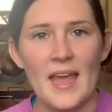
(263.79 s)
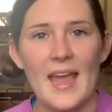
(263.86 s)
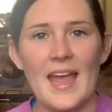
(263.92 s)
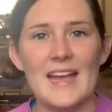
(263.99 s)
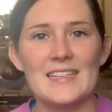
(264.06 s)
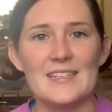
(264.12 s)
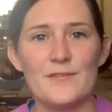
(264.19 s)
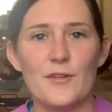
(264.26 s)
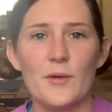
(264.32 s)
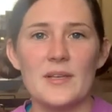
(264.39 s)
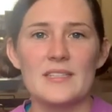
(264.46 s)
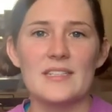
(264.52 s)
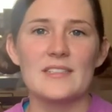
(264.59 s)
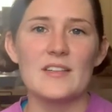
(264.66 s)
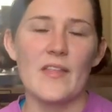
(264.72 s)
And it
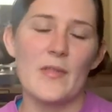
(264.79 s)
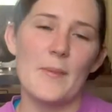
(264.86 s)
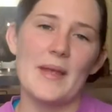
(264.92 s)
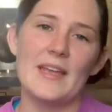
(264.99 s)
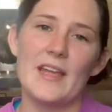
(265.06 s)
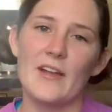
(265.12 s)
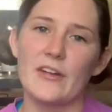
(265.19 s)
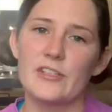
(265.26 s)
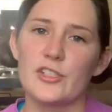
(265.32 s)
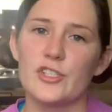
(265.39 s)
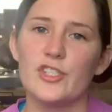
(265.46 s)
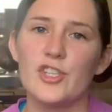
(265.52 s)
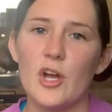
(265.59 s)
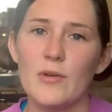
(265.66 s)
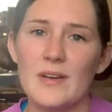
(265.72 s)
focuses on the main character
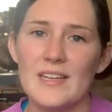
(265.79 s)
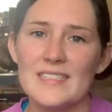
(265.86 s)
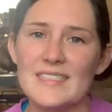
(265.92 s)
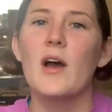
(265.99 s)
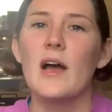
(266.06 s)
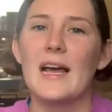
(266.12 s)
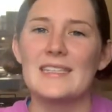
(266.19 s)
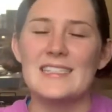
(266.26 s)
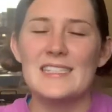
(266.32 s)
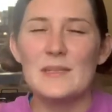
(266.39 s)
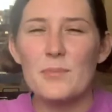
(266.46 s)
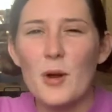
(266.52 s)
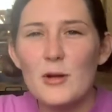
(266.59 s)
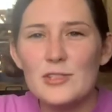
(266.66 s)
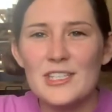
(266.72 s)
Jonas as he's
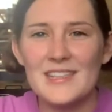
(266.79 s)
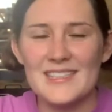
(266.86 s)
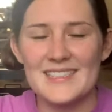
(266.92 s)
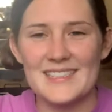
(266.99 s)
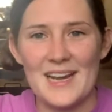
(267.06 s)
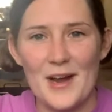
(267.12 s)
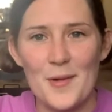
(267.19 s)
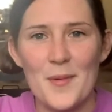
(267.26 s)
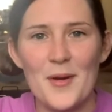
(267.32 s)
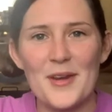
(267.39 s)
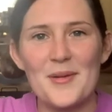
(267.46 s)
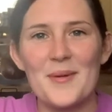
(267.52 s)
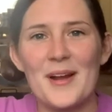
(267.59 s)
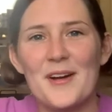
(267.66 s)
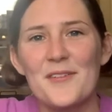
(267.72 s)
approaching the
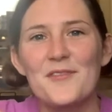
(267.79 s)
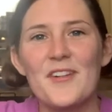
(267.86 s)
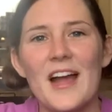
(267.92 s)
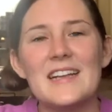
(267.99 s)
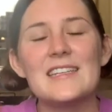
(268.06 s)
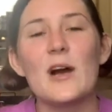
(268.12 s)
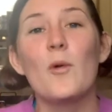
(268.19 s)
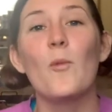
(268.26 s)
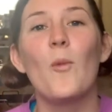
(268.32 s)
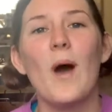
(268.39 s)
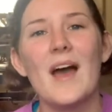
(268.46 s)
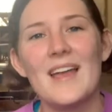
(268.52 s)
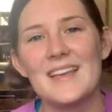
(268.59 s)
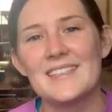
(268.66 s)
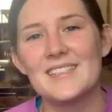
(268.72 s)
ceremony where he'll find out
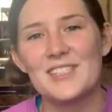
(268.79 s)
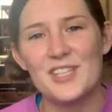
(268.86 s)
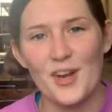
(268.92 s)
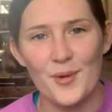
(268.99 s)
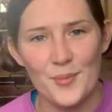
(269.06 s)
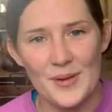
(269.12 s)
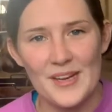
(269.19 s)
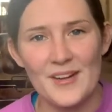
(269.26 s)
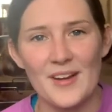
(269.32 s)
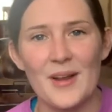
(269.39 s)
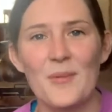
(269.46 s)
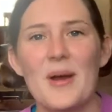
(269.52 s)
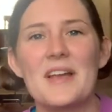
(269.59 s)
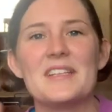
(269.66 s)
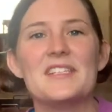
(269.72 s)
what his career,
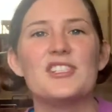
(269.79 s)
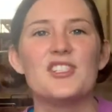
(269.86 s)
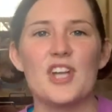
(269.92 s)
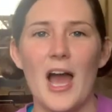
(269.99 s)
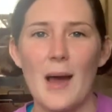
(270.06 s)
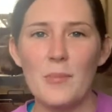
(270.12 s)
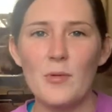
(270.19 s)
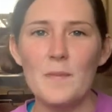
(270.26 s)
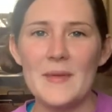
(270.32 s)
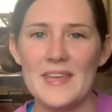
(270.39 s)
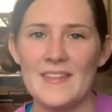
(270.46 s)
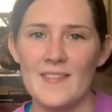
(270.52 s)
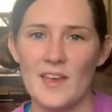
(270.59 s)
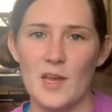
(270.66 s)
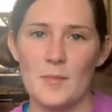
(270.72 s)
what his job will
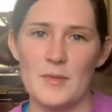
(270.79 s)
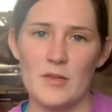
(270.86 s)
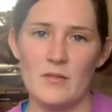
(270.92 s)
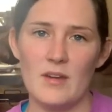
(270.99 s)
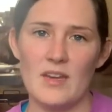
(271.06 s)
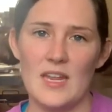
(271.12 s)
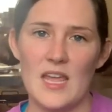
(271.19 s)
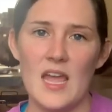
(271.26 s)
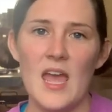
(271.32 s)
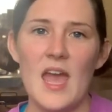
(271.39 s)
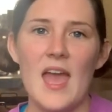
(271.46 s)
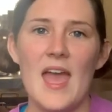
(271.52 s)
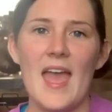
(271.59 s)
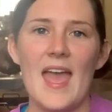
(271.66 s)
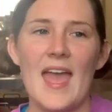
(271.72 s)
be in the community,
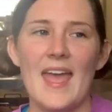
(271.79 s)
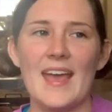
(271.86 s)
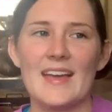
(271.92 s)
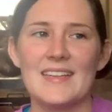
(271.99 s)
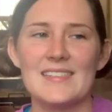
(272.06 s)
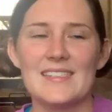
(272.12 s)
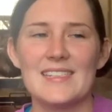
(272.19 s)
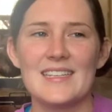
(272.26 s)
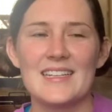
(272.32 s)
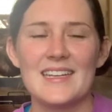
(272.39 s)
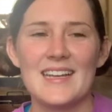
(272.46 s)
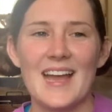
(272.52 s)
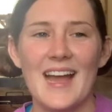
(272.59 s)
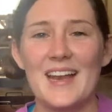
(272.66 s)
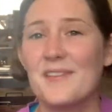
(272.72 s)
and
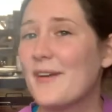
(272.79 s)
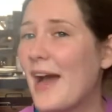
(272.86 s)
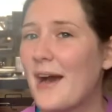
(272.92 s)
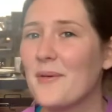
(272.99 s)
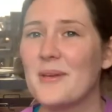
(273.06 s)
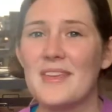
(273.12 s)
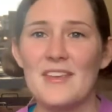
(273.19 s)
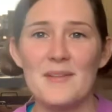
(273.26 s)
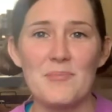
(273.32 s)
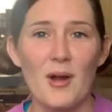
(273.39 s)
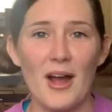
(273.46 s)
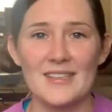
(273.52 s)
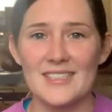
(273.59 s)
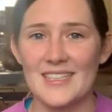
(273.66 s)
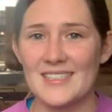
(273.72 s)
kind of how he
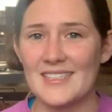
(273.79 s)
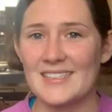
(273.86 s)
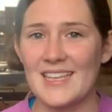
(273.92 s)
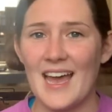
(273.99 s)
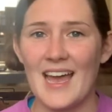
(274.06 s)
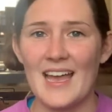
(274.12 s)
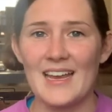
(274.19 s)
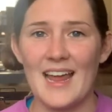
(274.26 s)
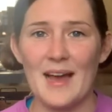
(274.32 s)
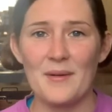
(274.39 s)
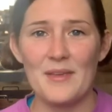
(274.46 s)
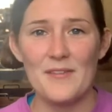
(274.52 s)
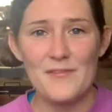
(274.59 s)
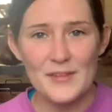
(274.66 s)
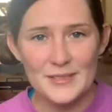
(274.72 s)
processes that and
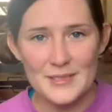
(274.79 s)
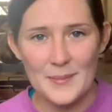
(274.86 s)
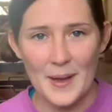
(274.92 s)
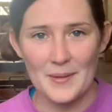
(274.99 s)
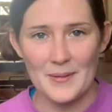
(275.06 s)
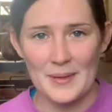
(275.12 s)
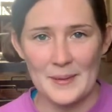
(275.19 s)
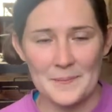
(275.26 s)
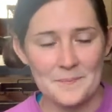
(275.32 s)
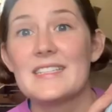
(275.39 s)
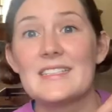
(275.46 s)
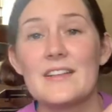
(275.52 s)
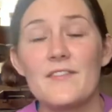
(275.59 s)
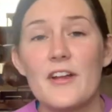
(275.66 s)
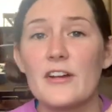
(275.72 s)
how he feels about it. This
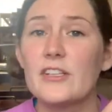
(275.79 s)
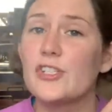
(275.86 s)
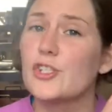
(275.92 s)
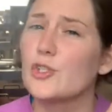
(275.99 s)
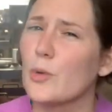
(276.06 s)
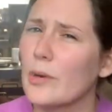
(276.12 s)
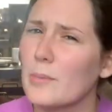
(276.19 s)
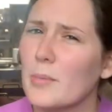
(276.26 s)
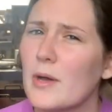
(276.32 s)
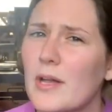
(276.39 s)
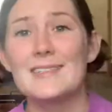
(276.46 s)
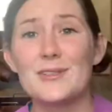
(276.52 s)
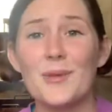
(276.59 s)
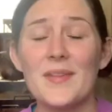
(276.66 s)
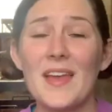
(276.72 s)
is a very short book.
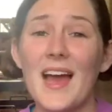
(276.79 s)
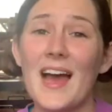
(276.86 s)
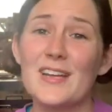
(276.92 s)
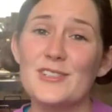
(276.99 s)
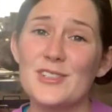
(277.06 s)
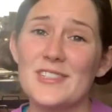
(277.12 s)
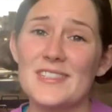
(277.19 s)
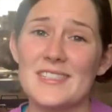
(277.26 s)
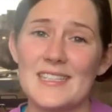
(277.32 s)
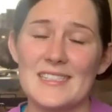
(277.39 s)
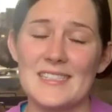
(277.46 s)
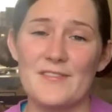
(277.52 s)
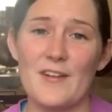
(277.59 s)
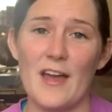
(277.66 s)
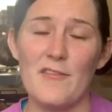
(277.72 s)
It's only
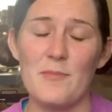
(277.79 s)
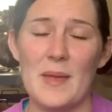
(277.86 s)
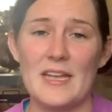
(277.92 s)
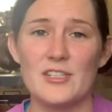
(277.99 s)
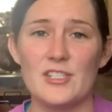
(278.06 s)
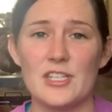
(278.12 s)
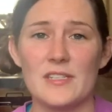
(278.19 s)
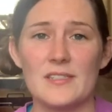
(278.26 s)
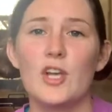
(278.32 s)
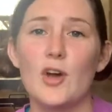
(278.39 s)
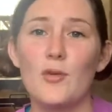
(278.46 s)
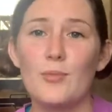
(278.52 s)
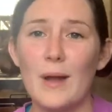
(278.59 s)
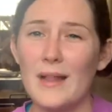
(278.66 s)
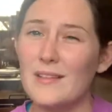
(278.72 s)
165 pages,
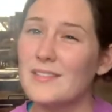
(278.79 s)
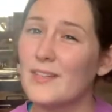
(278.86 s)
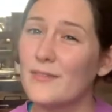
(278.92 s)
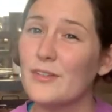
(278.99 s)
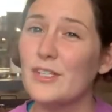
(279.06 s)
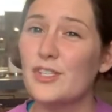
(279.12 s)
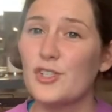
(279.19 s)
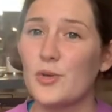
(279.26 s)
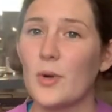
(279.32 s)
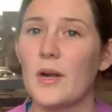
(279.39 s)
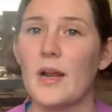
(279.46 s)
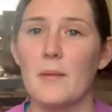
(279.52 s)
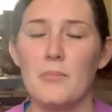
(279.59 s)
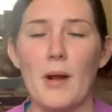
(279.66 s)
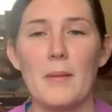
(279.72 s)
so relatively
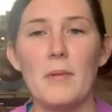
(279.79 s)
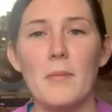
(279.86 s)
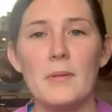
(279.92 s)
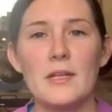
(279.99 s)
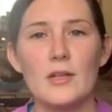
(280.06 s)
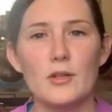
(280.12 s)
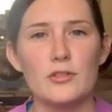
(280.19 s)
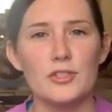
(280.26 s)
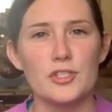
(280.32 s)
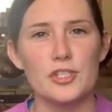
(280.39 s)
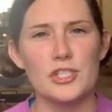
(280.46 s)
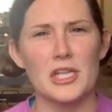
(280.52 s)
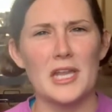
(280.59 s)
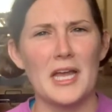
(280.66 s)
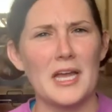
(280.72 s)
short, probably closer
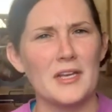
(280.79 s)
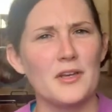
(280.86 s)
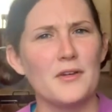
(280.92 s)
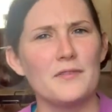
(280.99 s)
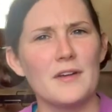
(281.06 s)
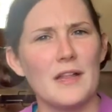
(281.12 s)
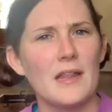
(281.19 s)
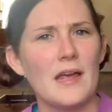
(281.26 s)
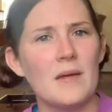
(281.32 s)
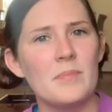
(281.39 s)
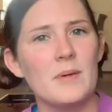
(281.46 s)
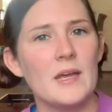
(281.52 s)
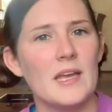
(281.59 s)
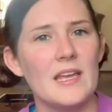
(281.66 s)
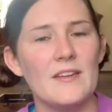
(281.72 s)
to like a novella,
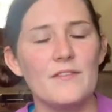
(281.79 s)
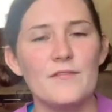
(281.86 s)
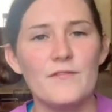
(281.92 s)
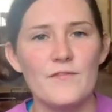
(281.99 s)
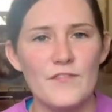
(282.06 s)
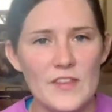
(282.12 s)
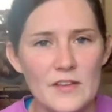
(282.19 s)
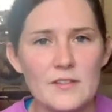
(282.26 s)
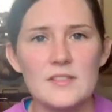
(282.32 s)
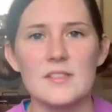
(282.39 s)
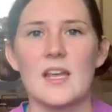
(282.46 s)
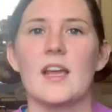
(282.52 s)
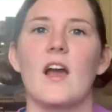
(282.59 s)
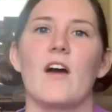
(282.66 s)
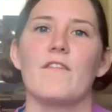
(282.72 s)
but it feels
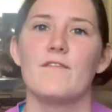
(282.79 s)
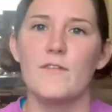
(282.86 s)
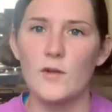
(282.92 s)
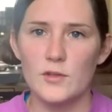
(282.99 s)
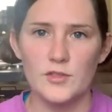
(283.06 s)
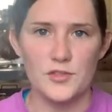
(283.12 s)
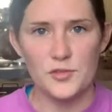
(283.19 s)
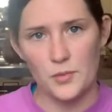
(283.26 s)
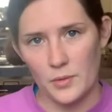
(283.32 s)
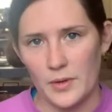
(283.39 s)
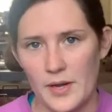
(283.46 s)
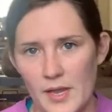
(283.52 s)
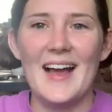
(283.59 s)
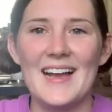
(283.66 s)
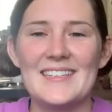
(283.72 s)
like a full
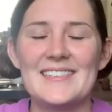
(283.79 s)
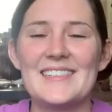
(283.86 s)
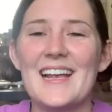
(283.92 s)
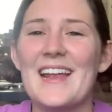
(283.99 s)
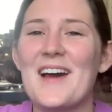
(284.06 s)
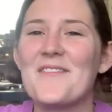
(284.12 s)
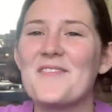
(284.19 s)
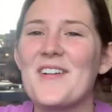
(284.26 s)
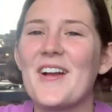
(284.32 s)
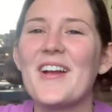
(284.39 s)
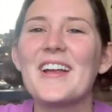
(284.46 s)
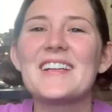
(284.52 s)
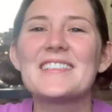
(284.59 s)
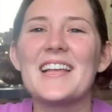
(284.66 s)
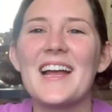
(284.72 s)
story. I set out
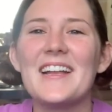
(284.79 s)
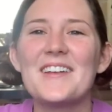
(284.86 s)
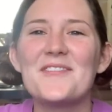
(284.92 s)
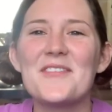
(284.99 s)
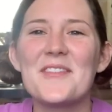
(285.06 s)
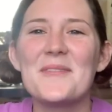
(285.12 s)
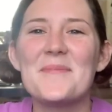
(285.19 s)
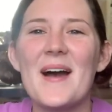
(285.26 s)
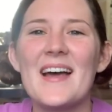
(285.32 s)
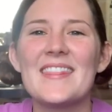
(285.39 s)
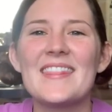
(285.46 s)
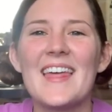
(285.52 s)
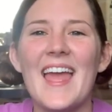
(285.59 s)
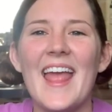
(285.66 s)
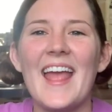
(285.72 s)
very excited for the
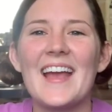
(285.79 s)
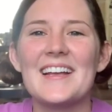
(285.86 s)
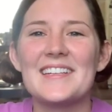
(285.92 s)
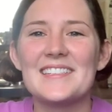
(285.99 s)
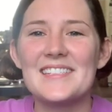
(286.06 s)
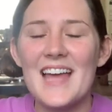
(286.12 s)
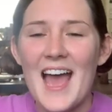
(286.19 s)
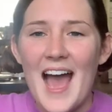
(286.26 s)
month, and